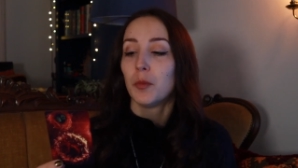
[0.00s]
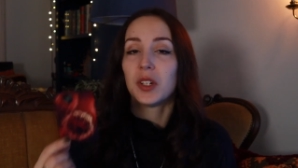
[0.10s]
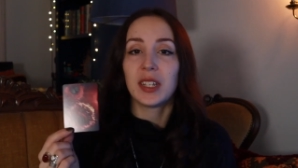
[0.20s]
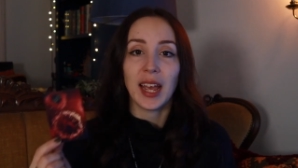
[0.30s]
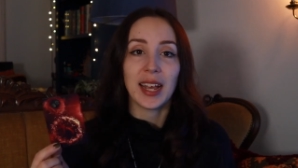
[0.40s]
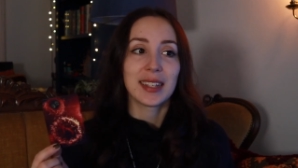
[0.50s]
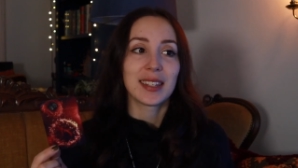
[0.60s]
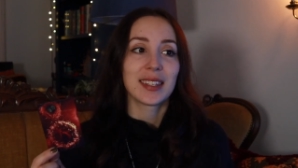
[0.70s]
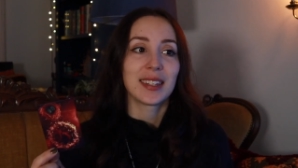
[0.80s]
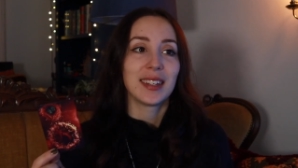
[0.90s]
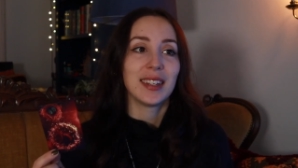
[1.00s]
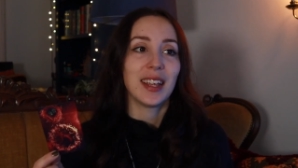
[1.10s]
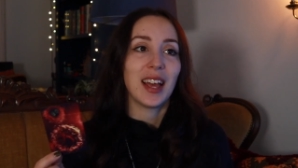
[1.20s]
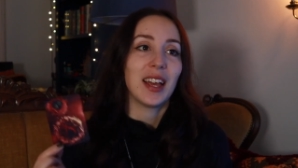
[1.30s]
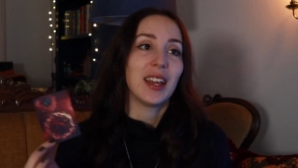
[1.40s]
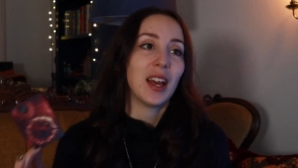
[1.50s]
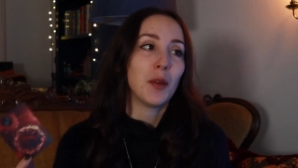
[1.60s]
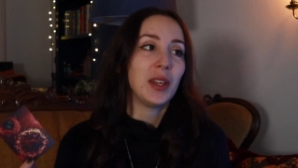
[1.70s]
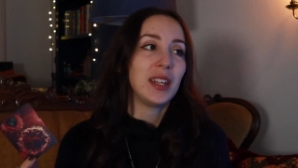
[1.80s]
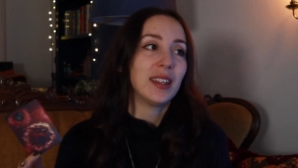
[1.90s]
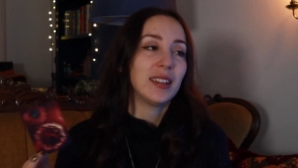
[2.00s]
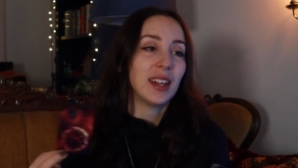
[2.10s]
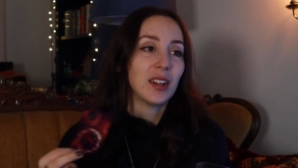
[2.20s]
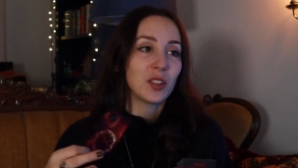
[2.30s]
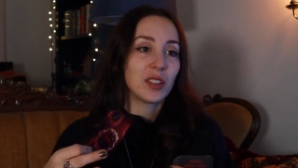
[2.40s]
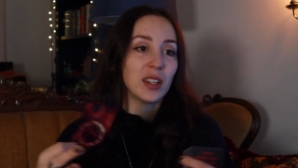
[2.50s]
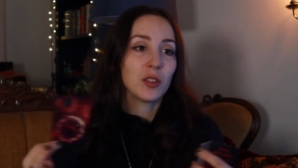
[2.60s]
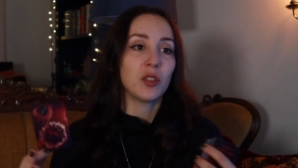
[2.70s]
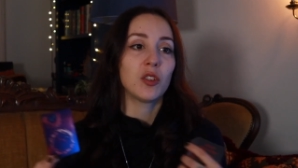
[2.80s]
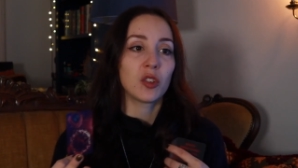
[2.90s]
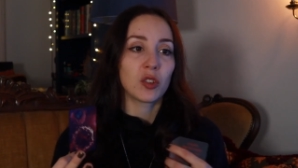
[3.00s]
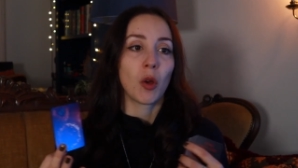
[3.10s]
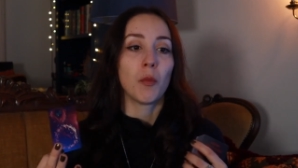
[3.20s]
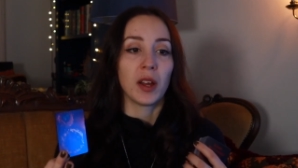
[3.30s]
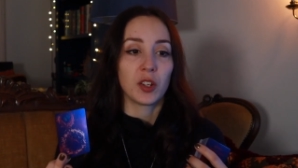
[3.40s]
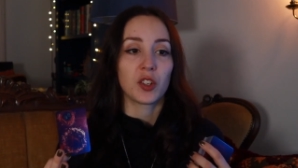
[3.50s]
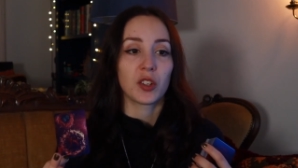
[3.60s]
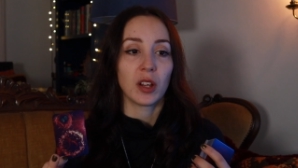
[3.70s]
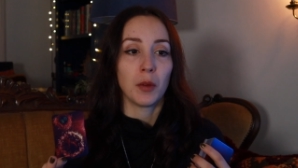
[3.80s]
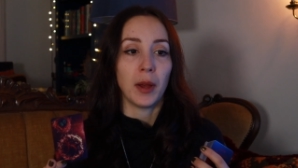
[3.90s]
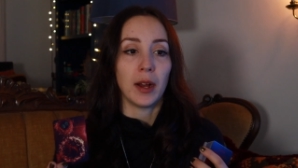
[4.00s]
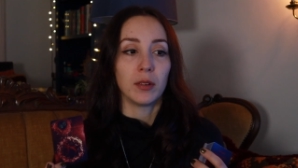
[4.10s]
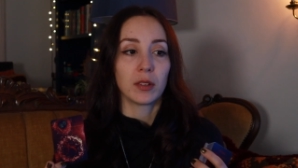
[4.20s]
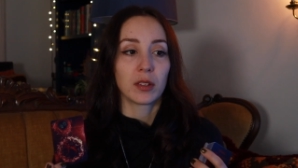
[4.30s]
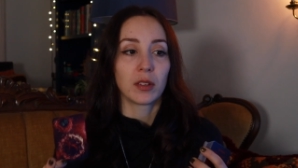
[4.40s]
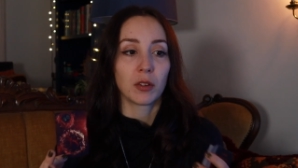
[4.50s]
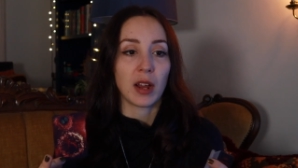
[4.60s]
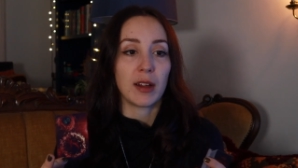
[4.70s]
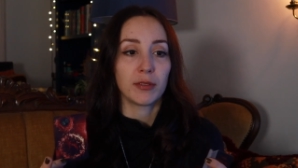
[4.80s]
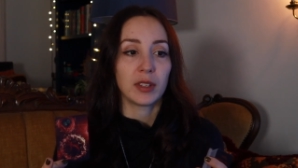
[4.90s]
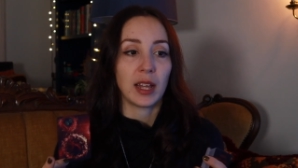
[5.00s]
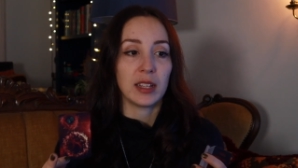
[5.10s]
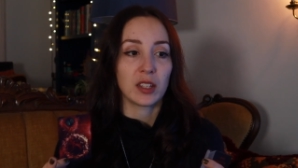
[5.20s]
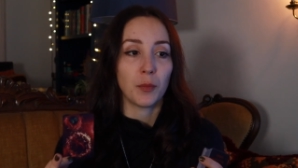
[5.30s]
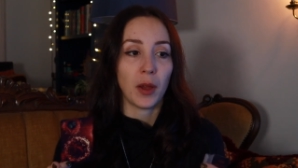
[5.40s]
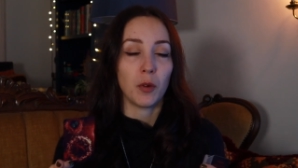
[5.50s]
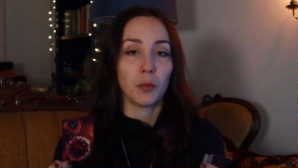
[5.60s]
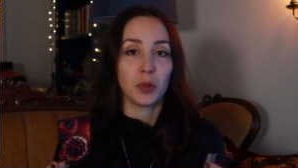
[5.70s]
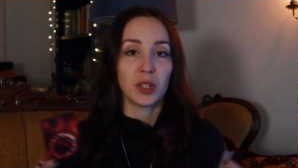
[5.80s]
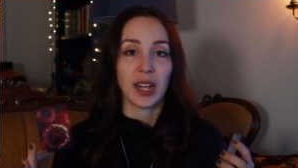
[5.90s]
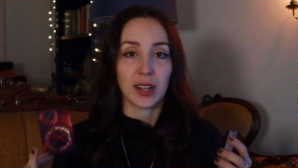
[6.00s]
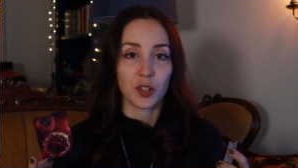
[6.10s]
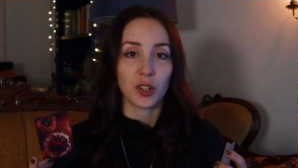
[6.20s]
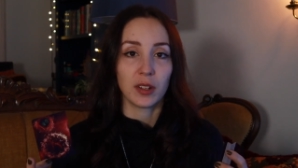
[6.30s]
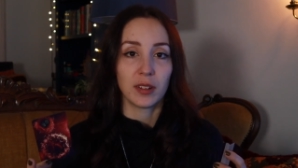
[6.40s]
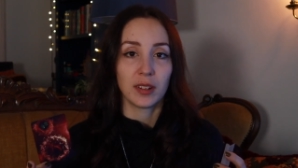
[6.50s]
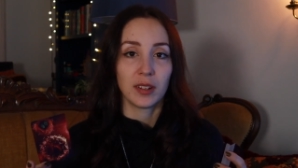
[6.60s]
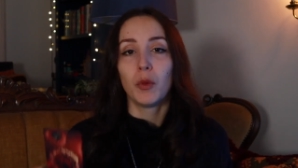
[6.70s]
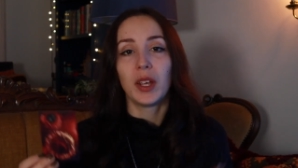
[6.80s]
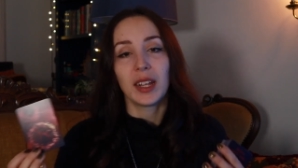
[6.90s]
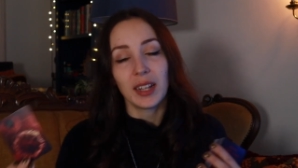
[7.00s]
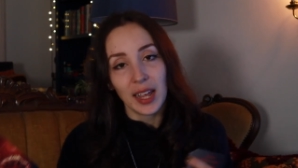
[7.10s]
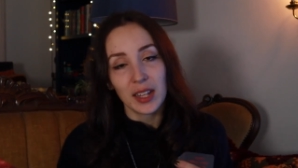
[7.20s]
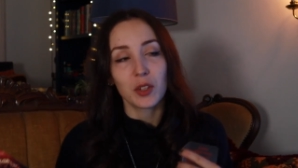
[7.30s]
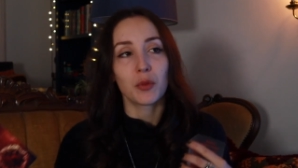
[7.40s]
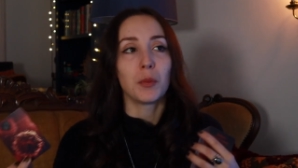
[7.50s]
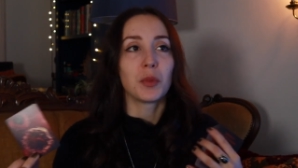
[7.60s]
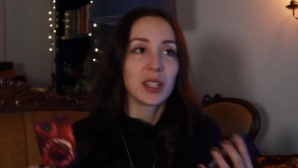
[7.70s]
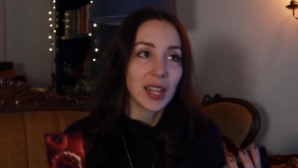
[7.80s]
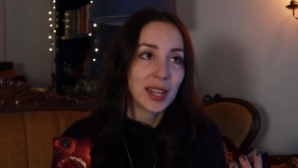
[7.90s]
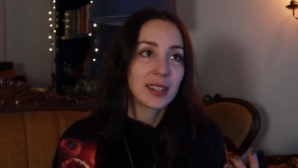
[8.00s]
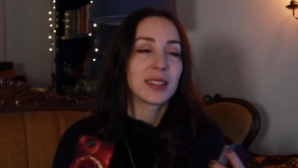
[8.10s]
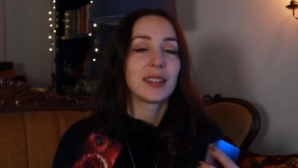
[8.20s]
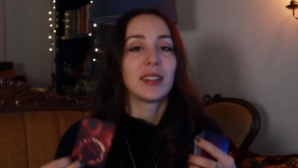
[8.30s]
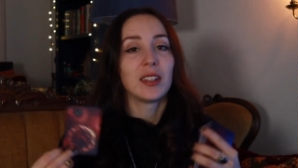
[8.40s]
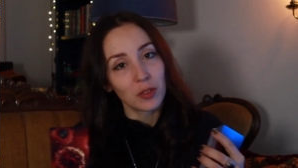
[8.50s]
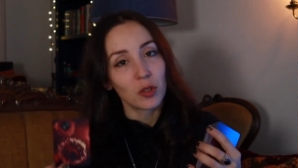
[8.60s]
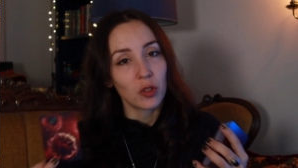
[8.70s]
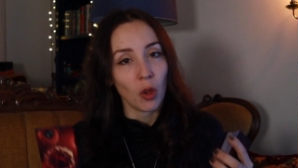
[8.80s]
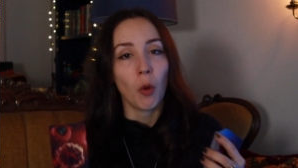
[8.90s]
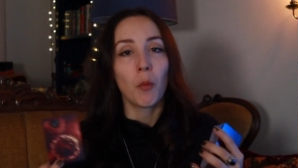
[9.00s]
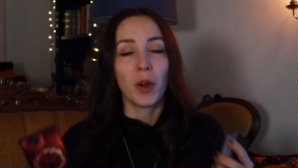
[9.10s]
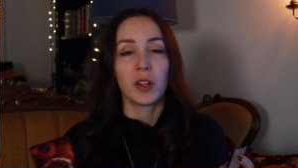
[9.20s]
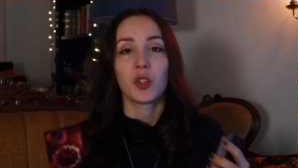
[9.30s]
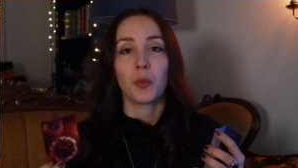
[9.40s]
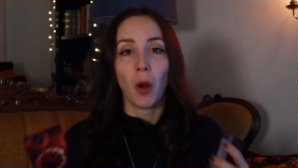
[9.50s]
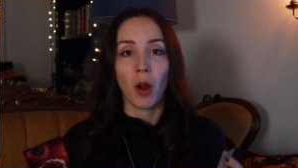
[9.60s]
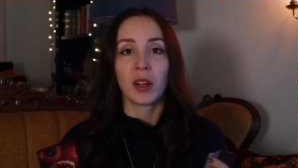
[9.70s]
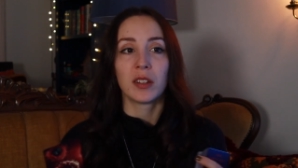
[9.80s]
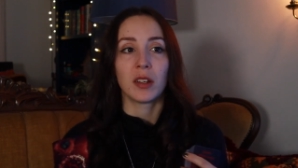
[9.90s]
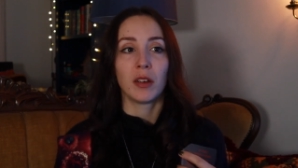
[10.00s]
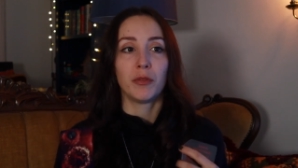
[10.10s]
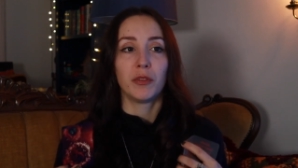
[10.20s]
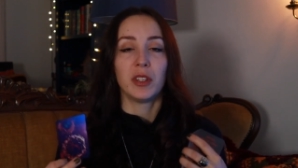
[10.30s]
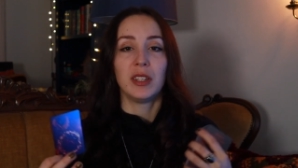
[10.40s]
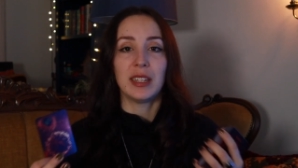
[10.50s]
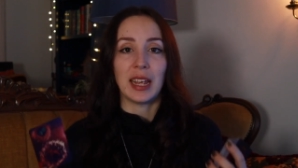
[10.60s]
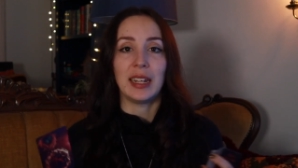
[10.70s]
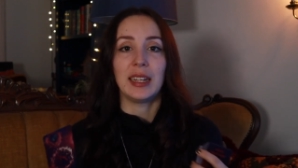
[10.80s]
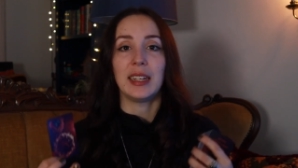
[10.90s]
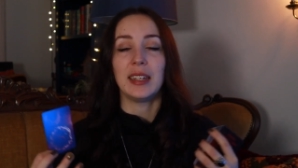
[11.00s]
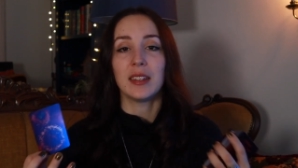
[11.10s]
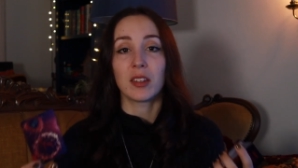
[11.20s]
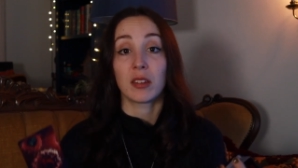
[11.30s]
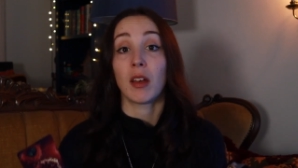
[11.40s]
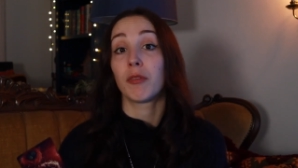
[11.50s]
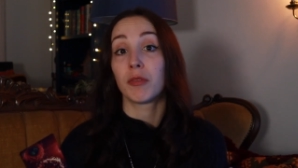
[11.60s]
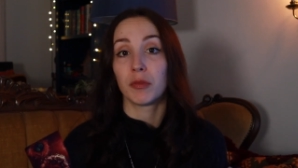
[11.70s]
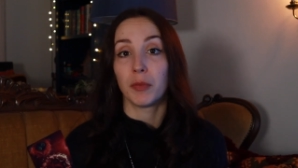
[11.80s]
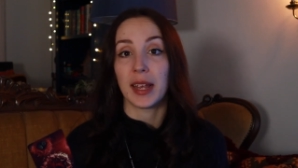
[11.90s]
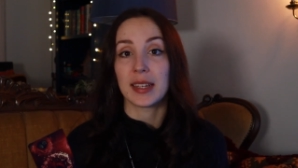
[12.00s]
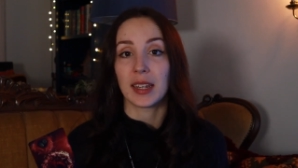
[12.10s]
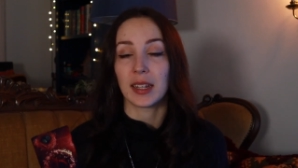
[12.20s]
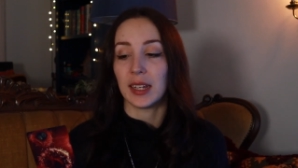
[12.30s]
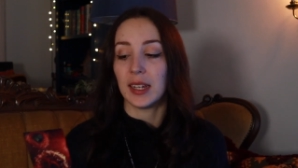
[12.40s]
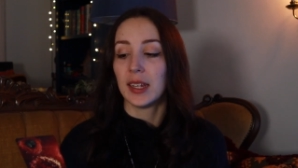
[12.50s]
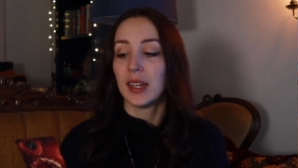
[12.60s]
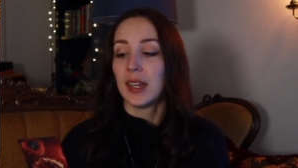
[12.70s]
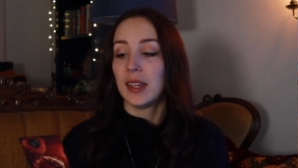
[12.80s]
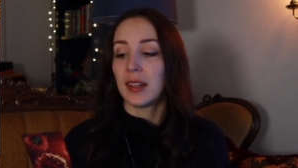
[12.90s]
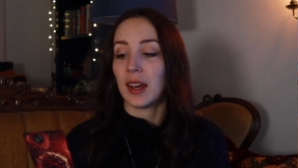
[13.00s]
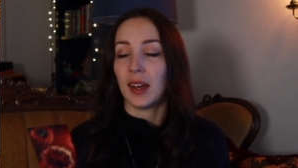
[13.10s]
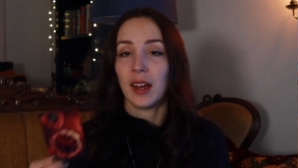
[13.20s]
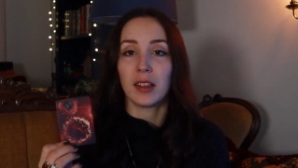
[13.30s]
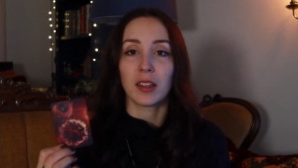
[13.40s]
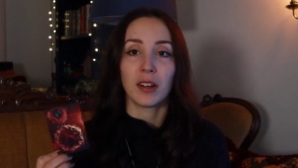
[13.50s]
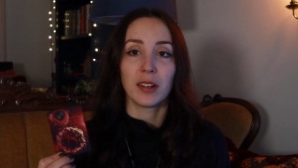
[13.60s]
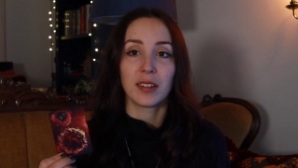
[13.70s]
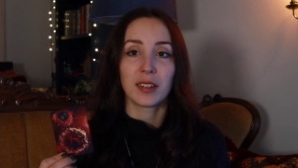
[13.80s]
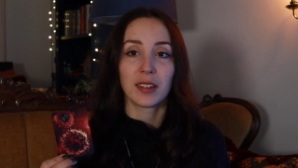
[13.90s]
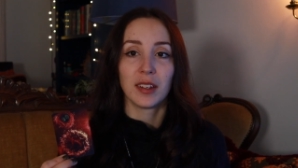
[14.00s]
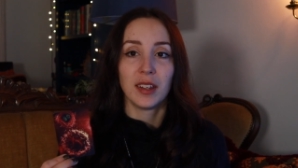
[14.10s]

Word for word: Protect, I mean, there's, there's just so much about the craft that is about protection we cleanse, we protect. It's so much part of the daily stuff, basically, that I thought